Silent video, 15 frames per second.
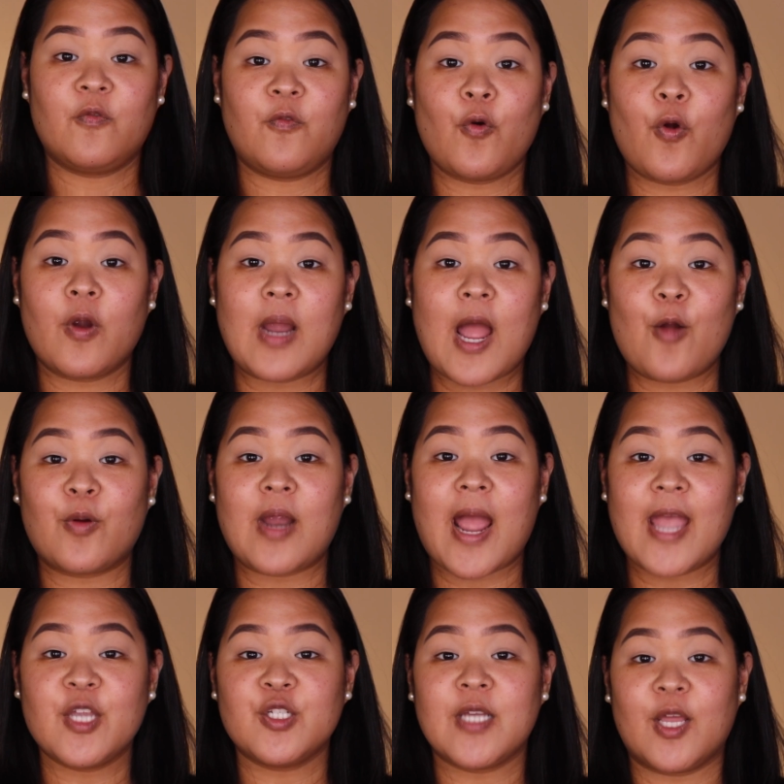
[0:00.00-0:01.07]
For our
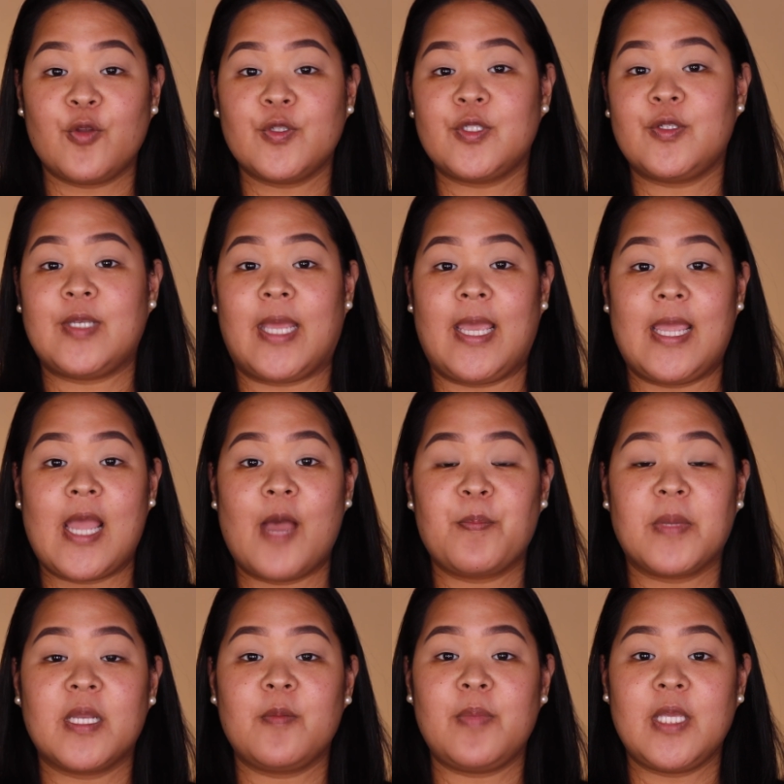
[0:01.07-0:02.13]
eyeshadows today,
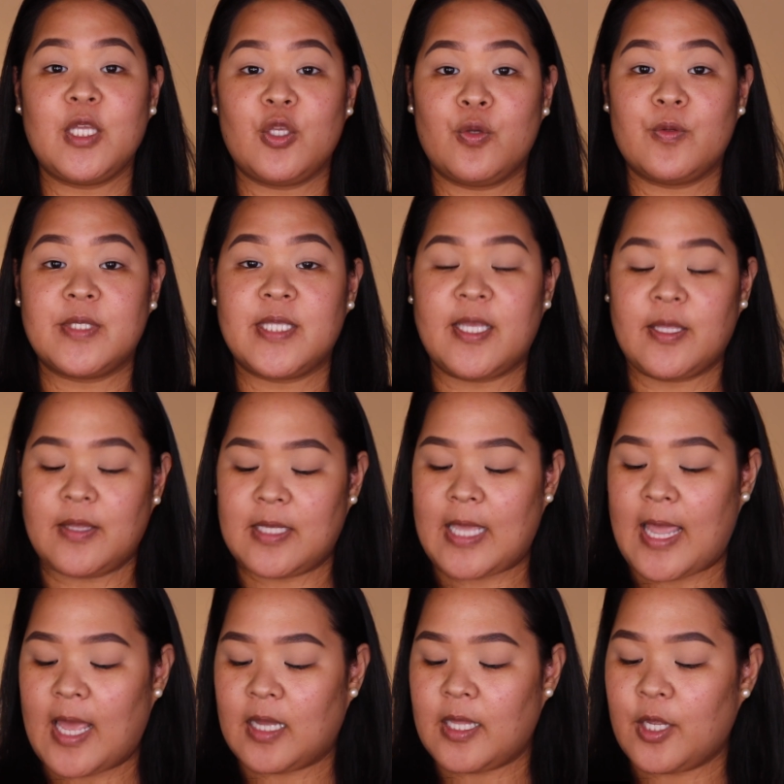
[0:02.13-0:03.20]
I'm gonna be using
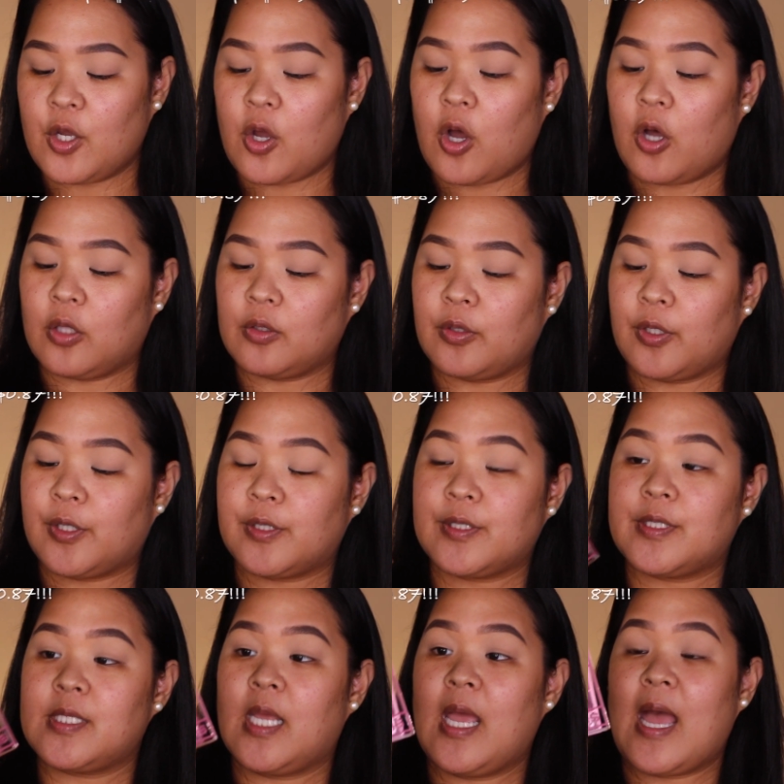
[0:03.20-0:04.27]
the LA
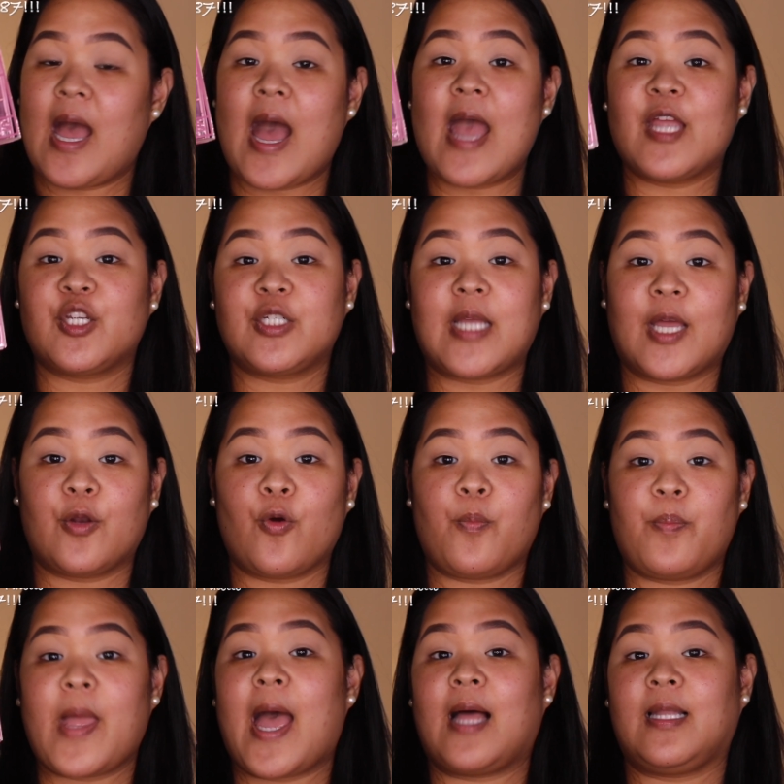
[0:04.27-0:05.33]
Colors eyeshadow
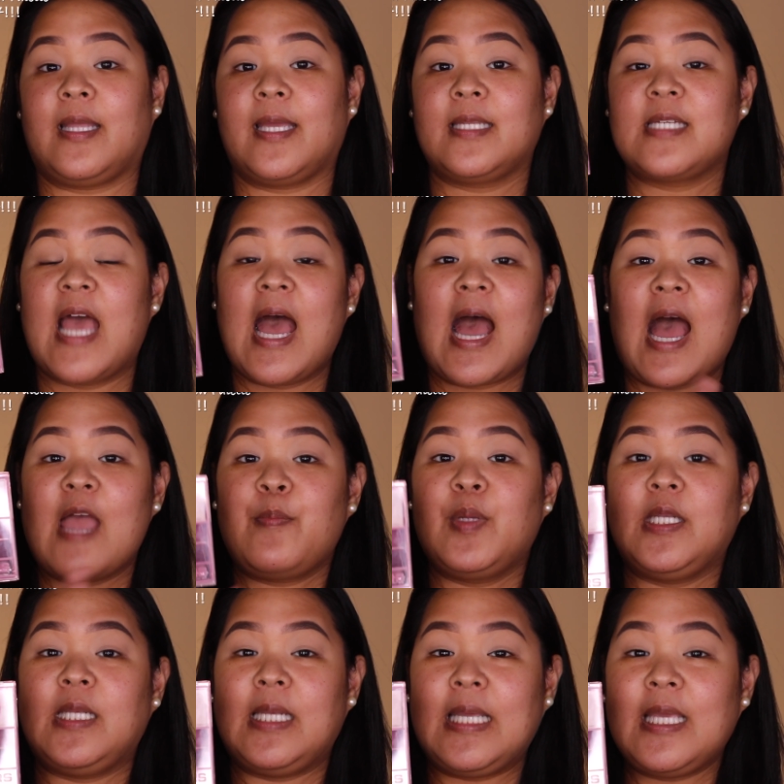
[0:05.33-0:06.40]
palette. I
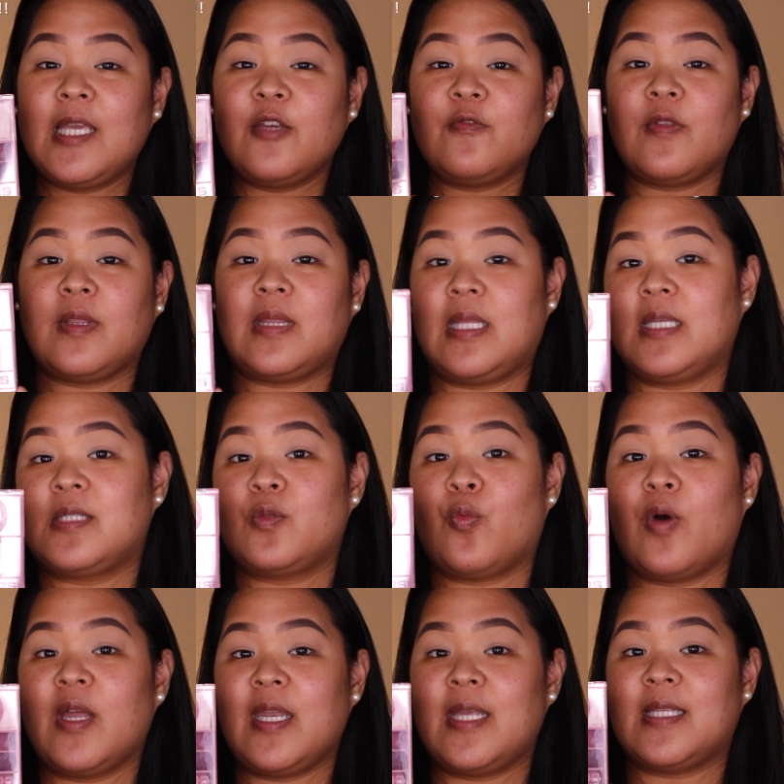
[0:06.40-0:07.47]
believe this
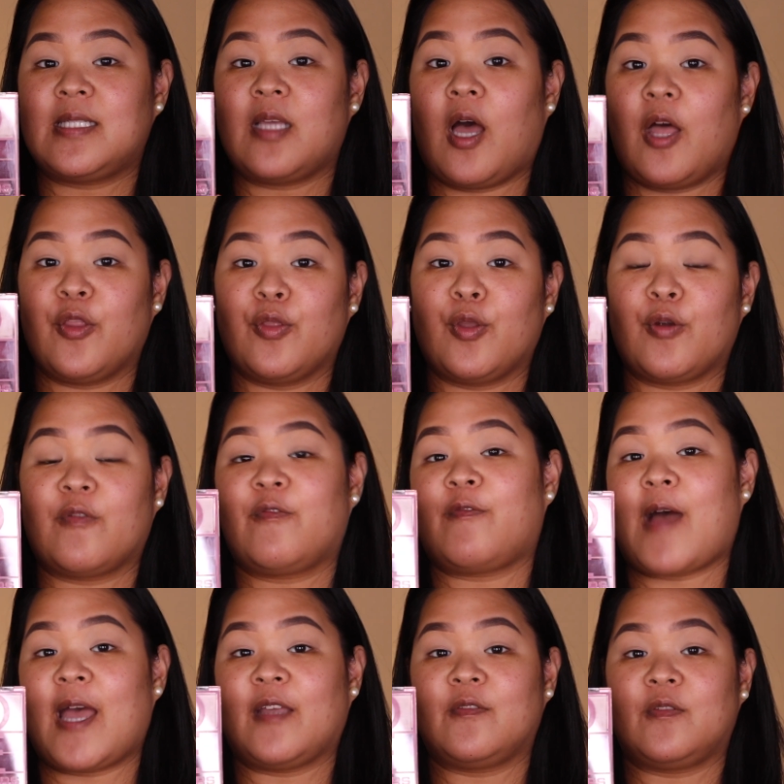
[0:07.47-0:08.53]
one is under
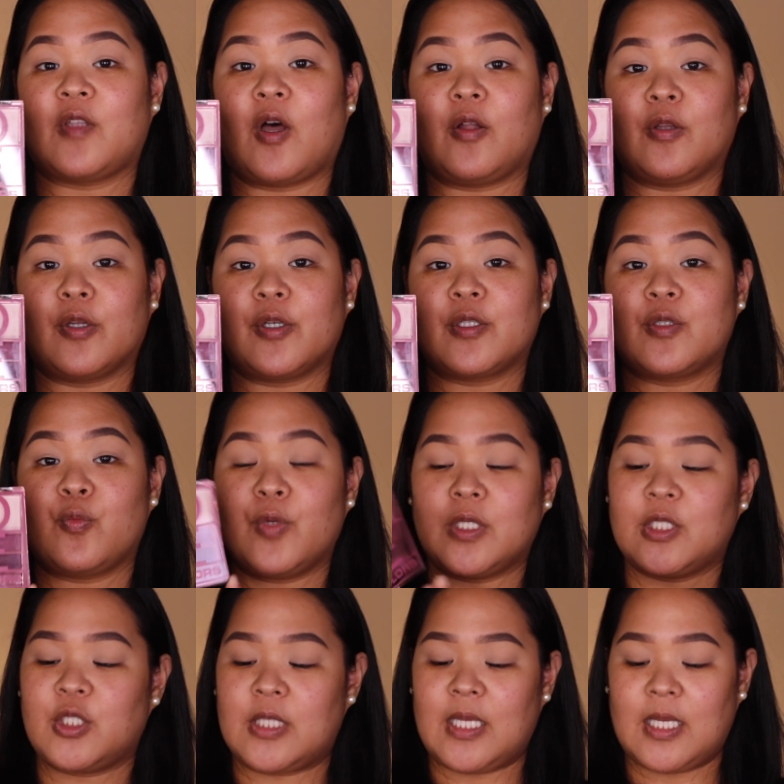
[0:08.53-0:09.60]
$5,
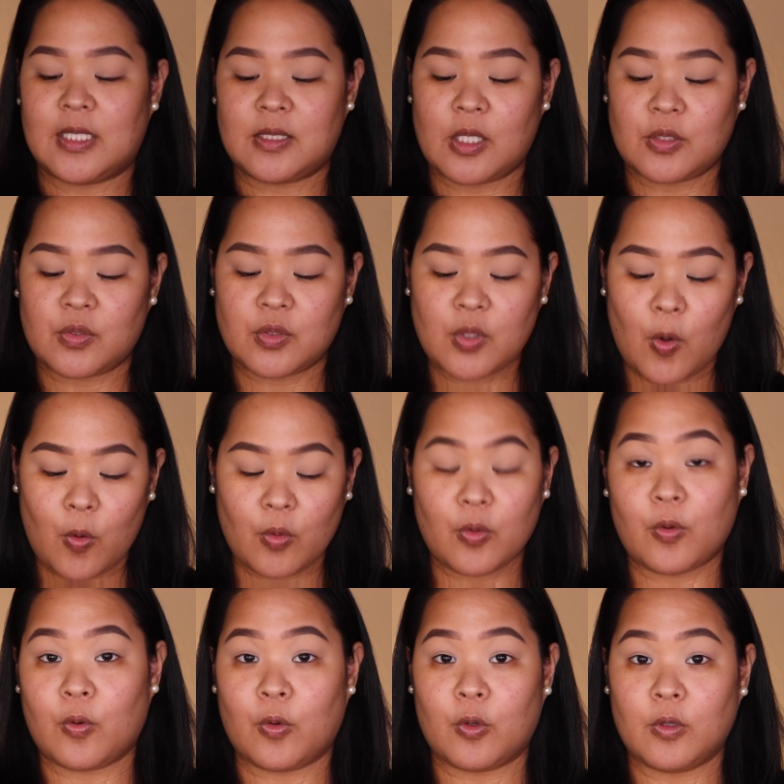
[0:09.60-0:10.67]
which is so
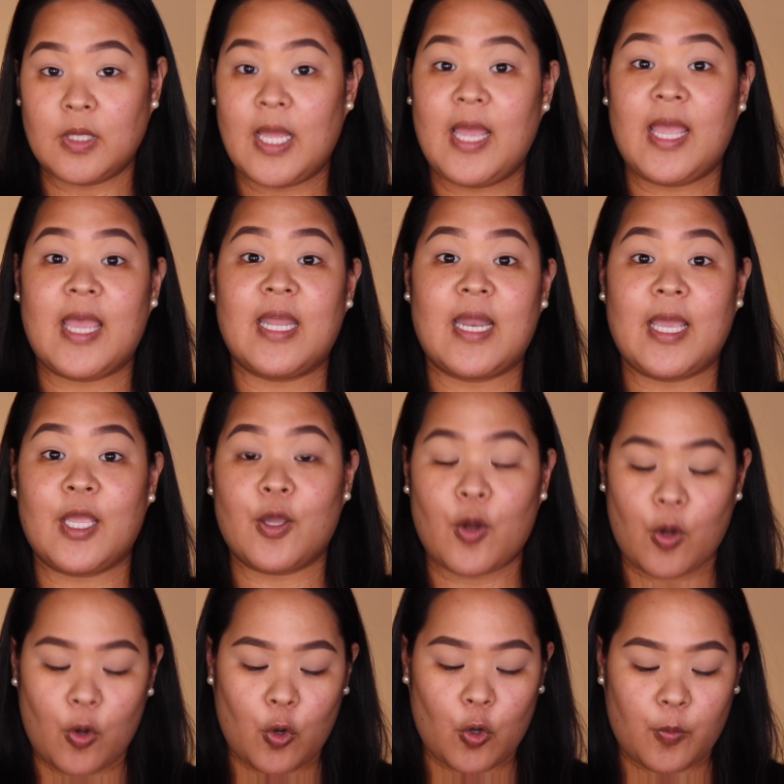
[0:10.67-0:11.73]
cool, and I
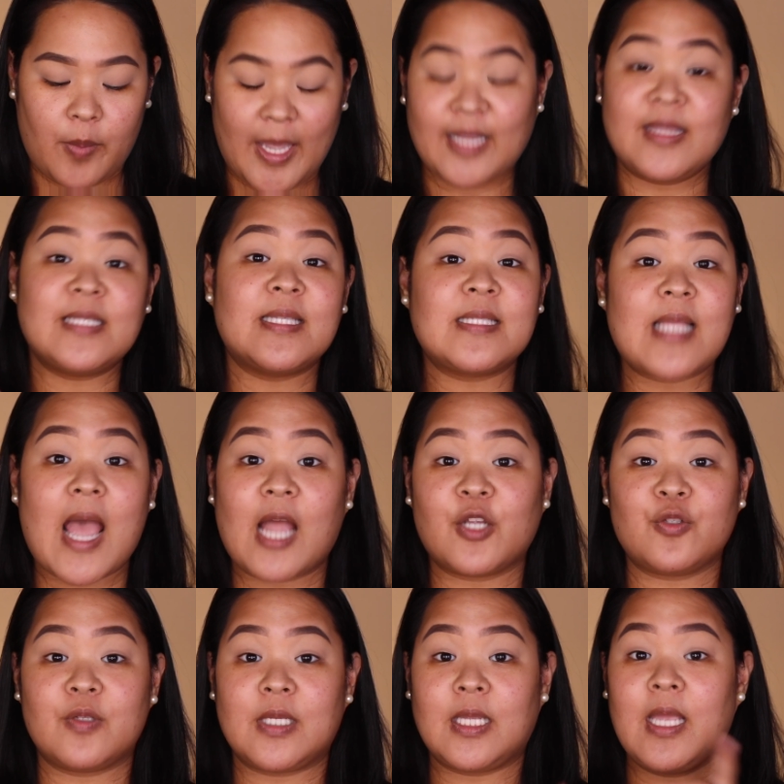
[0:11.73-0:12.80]
hope, and this is
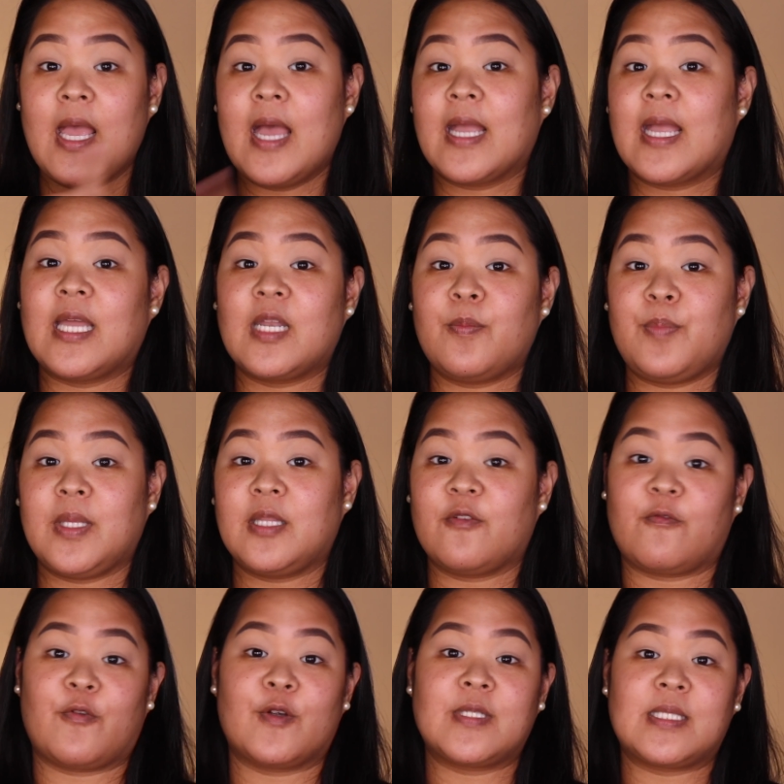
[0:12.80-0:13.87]
actually gonna be the
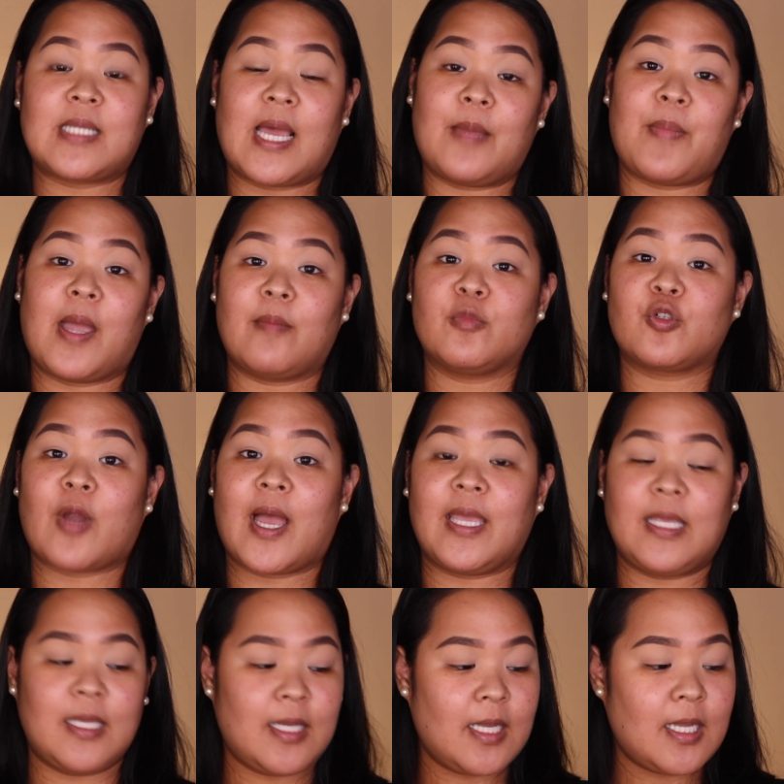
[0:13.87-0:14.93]
first time I'm
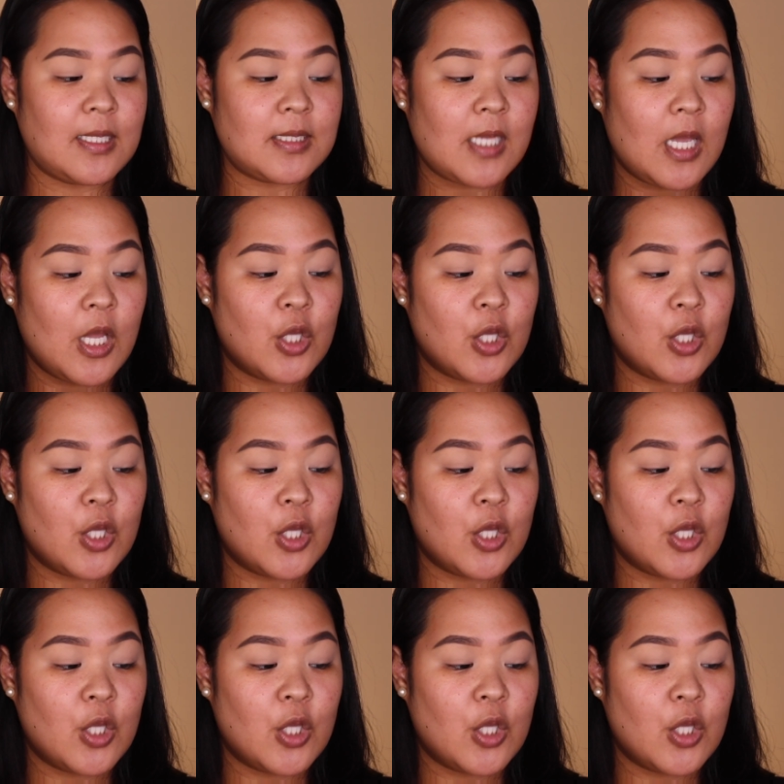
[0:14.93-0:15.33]
trying it,